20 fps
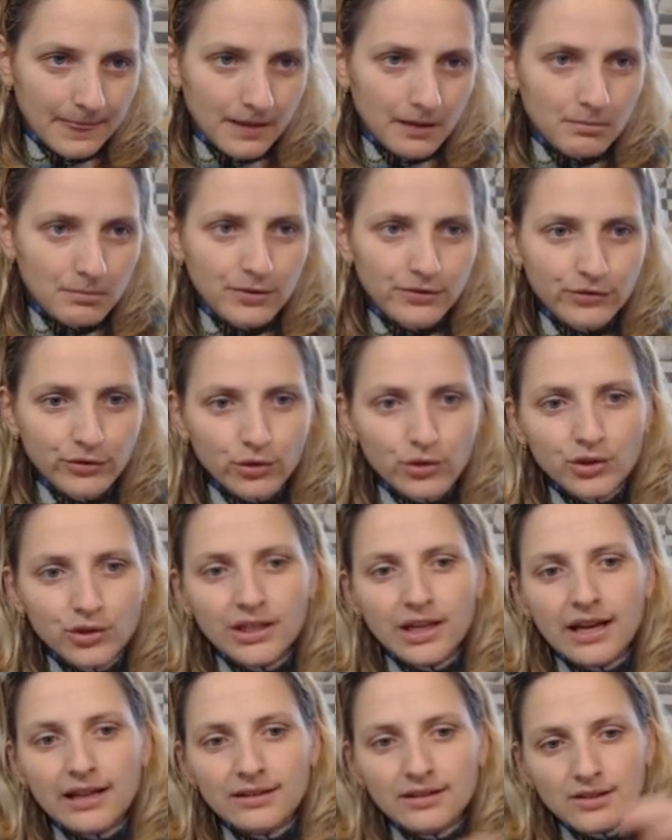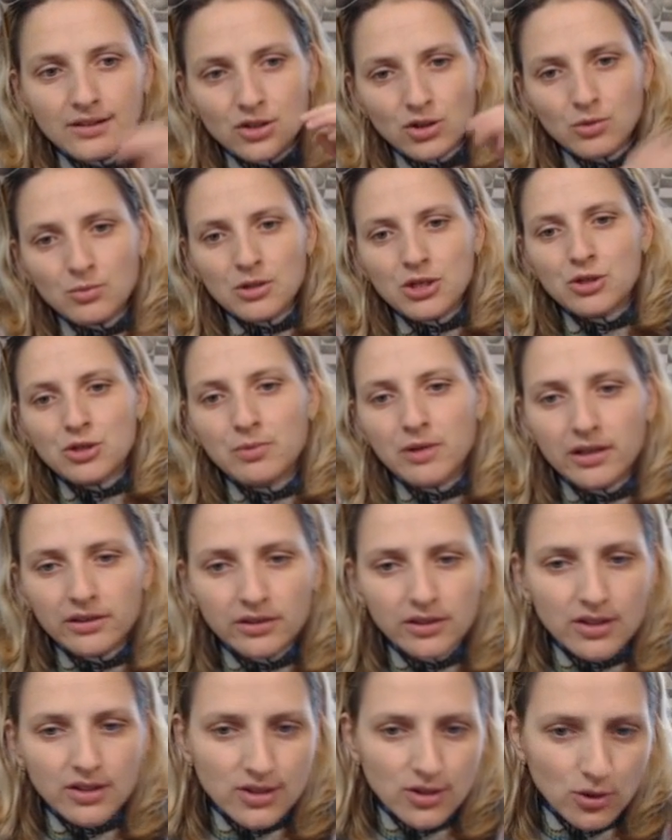Before that, so much
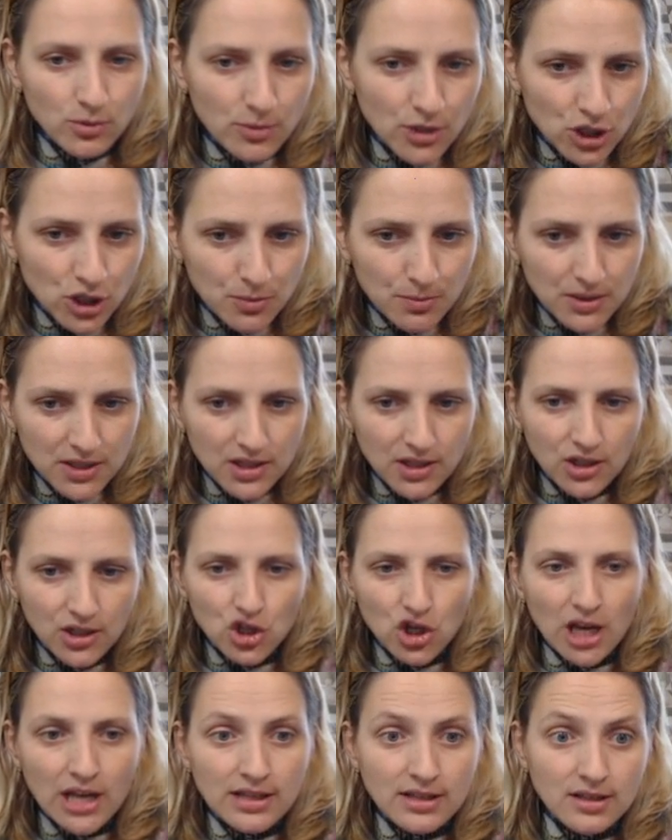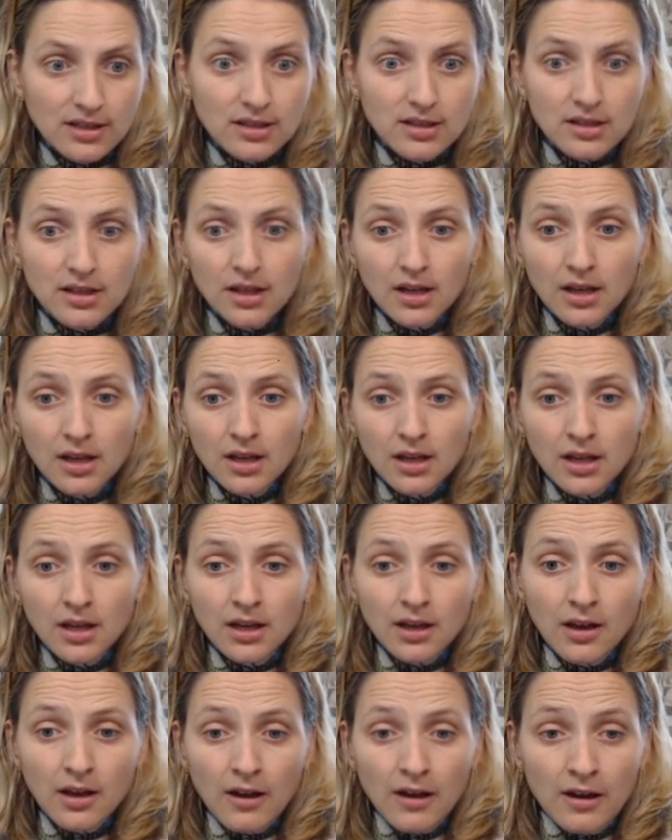blunders, so much missing chances
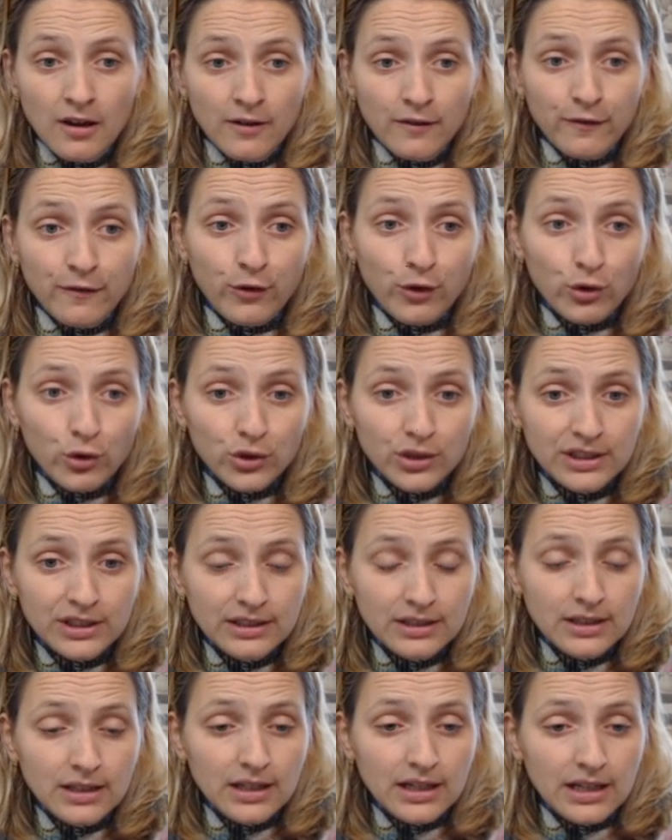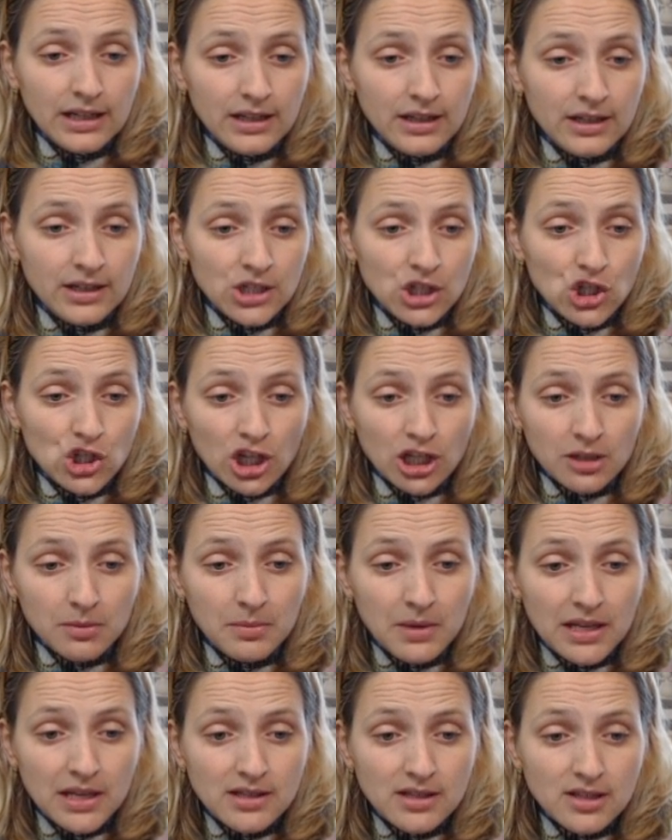for the
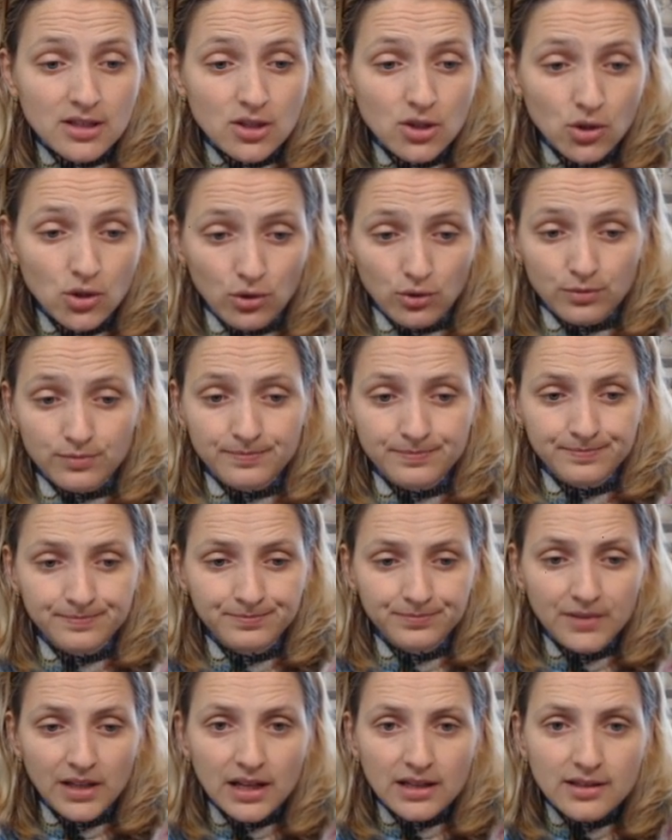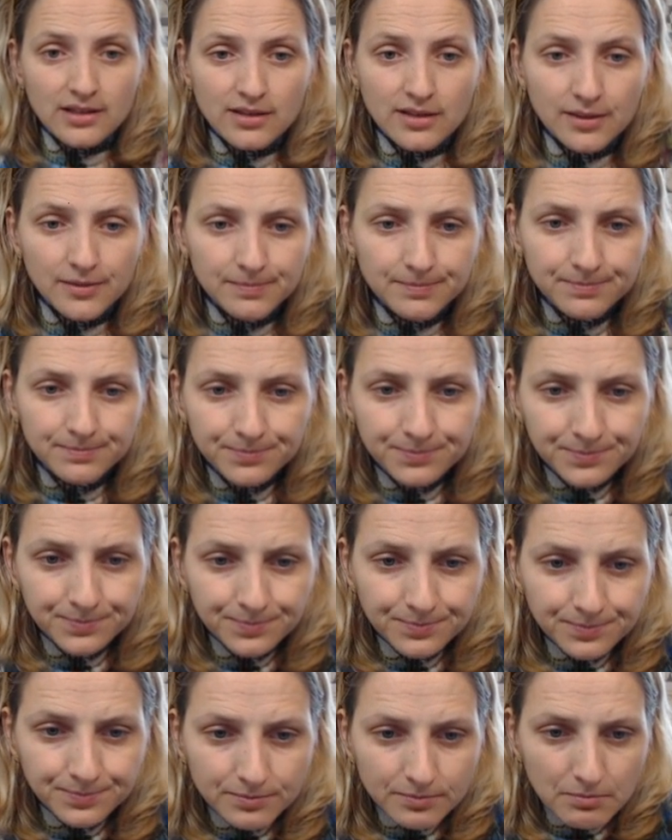checkmates too. Next,
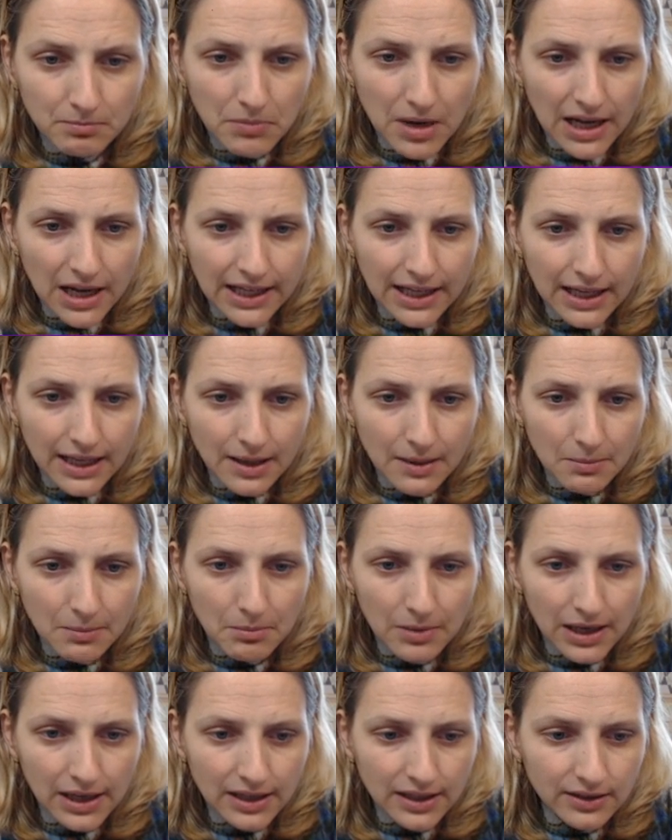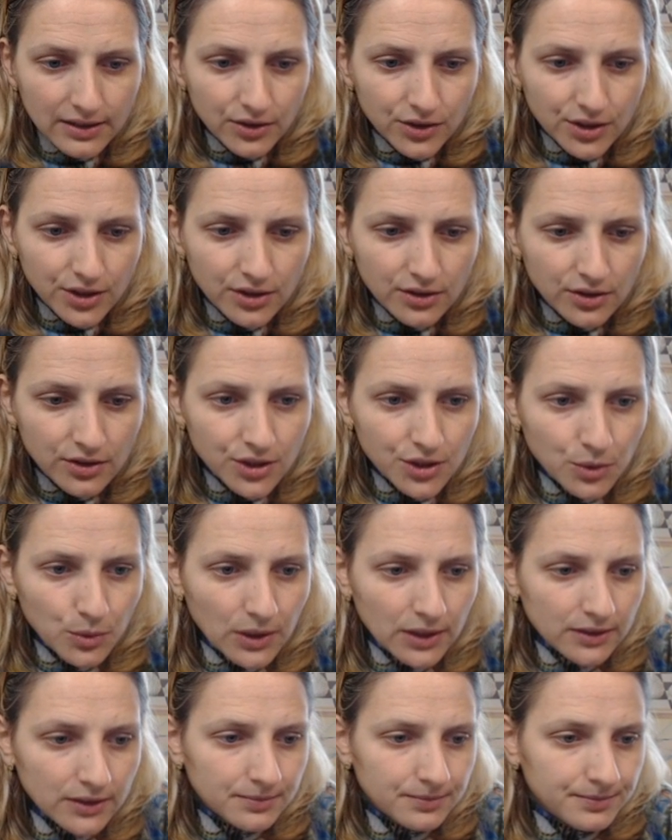Bali
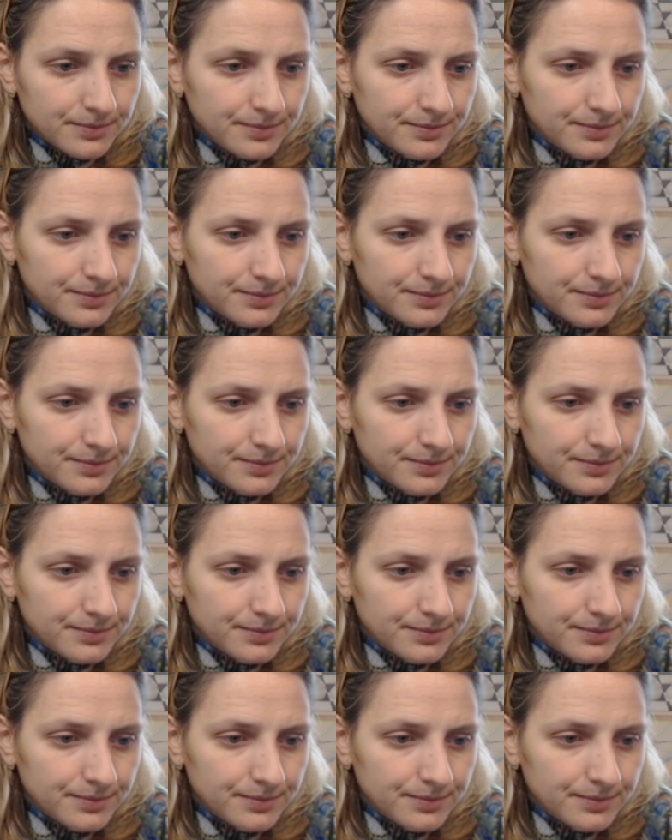1331.